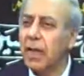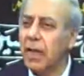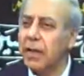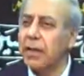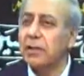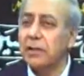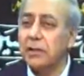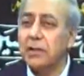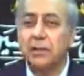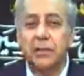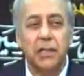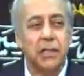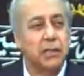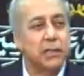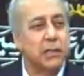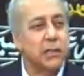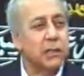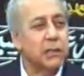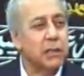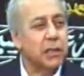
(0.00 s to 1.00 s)
And it is this
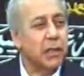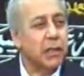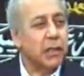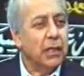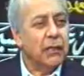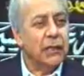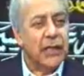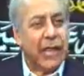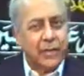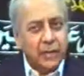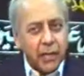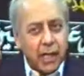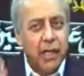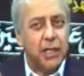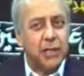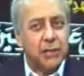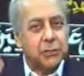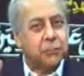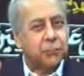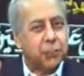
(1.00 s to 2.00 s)
that
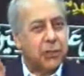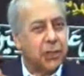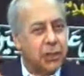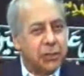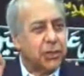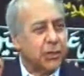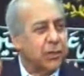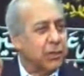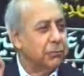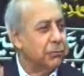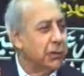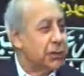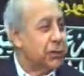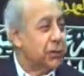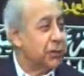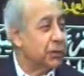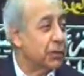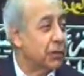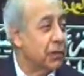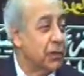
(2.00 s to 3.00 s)
his political
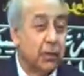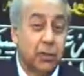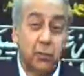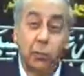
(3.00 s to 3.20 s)
mission